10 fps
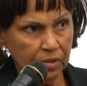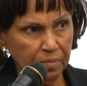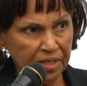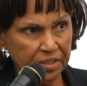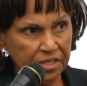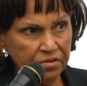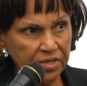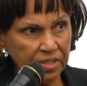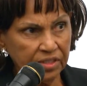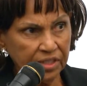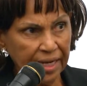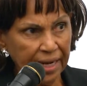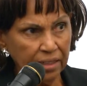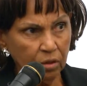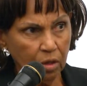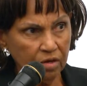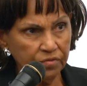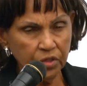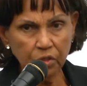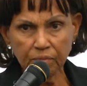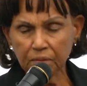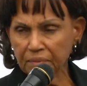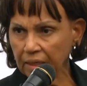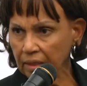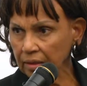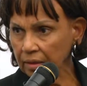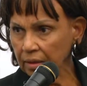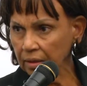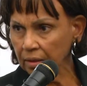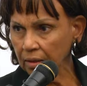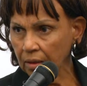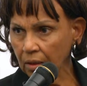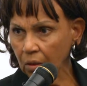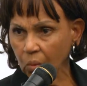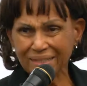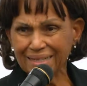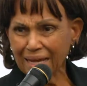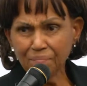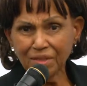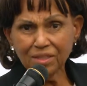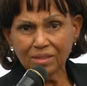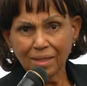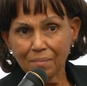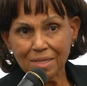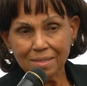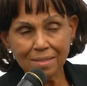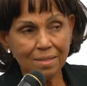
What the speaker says: the material side of the human being. With an empty stomach,